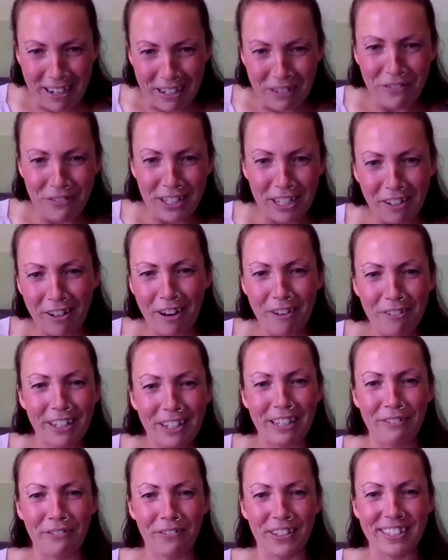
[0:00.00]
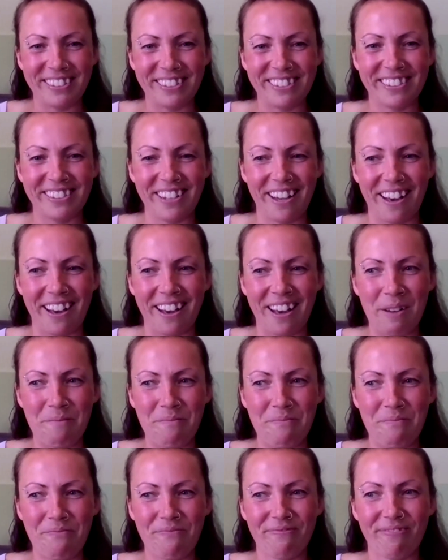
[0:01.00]
to figure out if it's
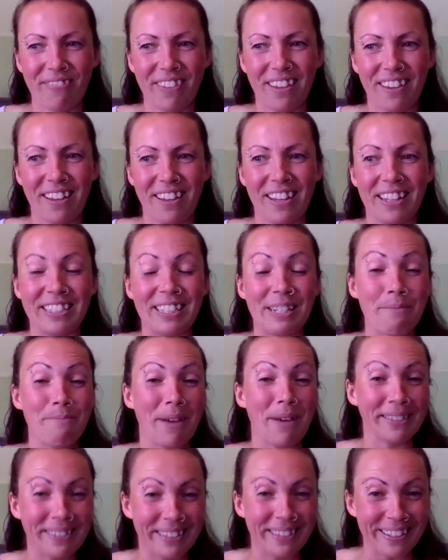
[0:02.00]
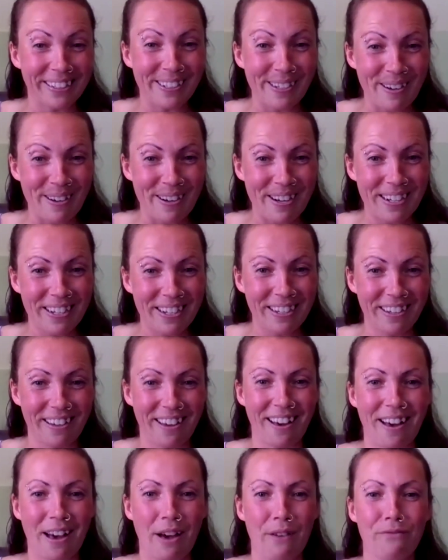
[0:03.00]
um, a domestic dog
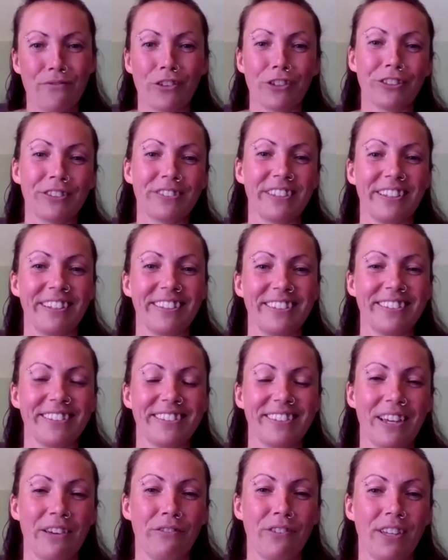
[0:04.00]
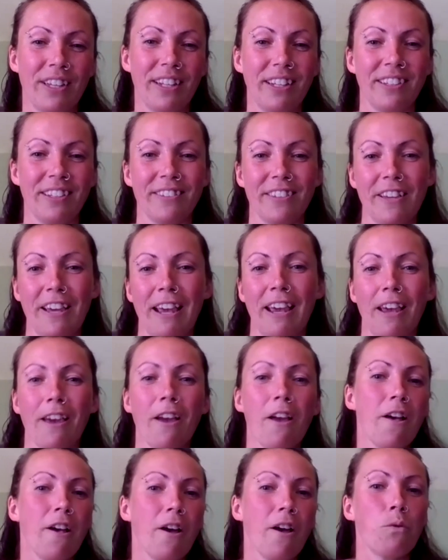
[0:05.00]
uh, versus if it is
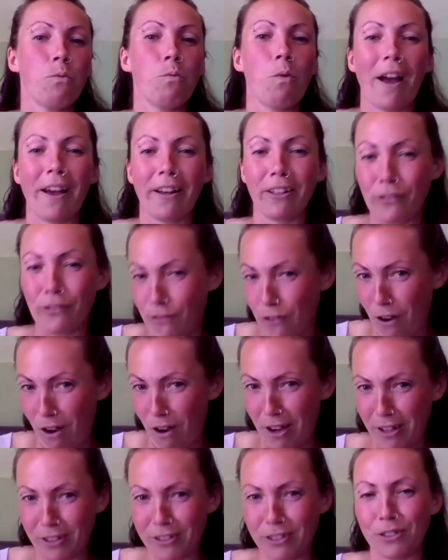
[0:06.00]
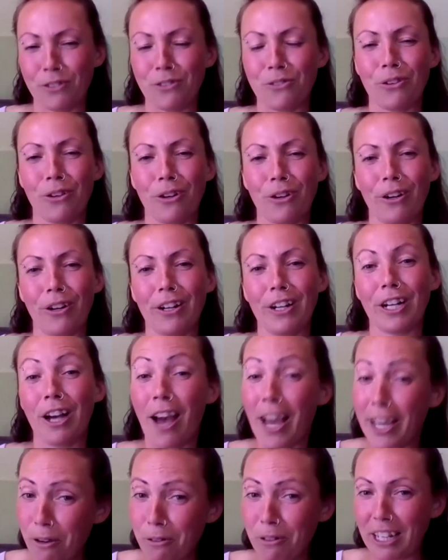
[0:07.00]
a wild fox or a
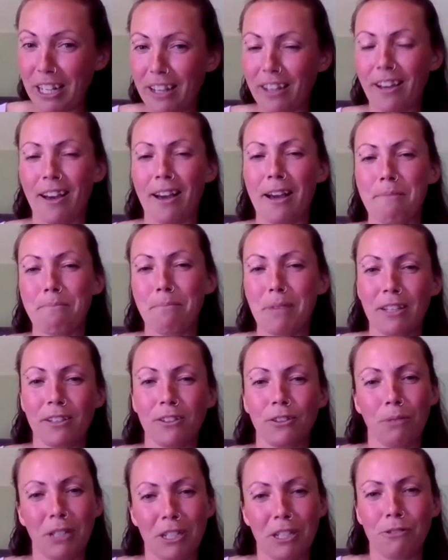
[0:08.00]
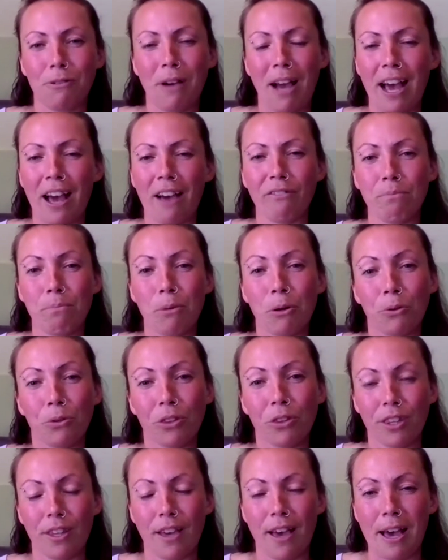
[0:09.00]
coyote um, because we do have
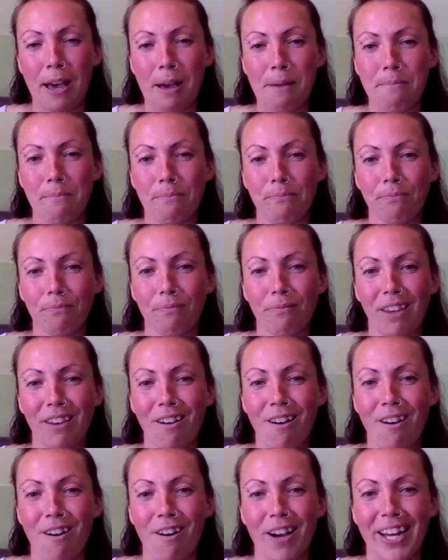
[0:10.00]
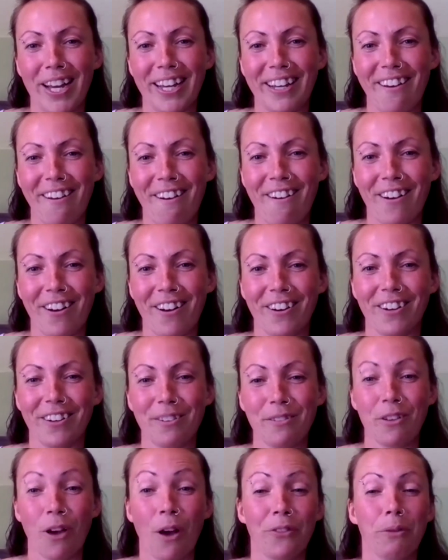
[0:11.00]
both um, on
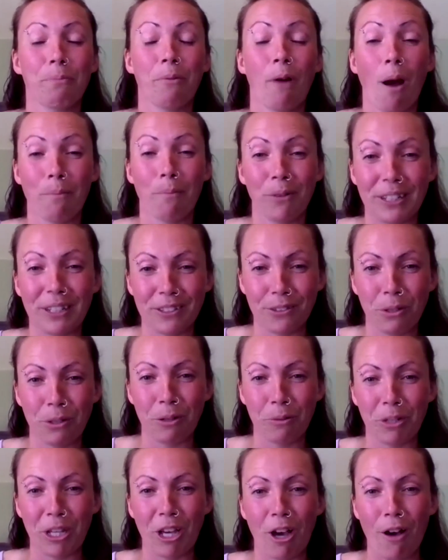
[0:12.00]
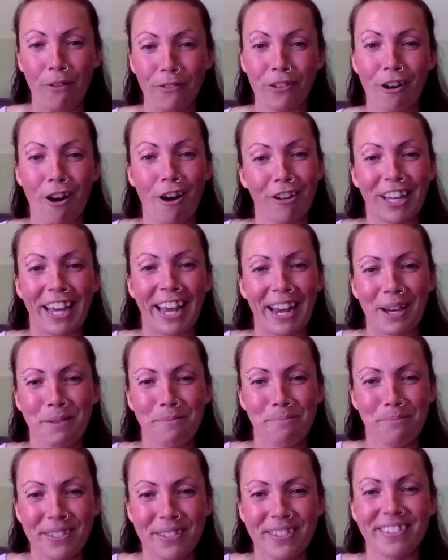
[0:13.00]
our on the properties where we offer our
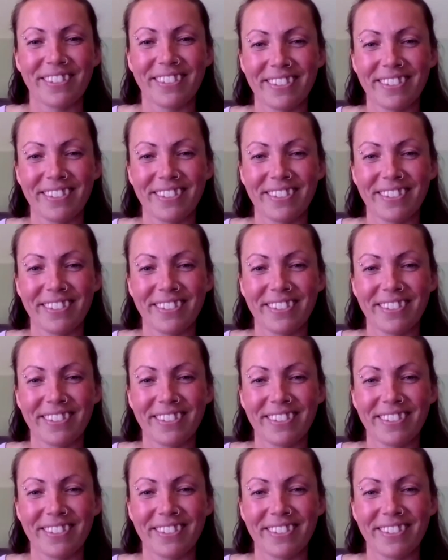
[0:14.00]
camps